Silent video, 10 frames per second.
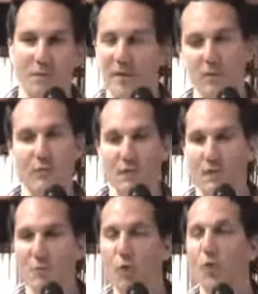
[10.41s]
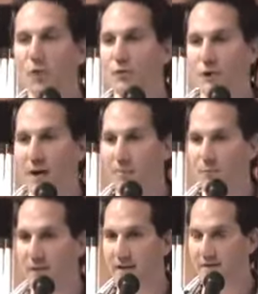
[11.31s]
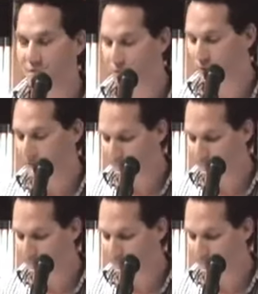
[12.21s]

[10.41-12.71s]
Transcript: but there was a porno shop right next door.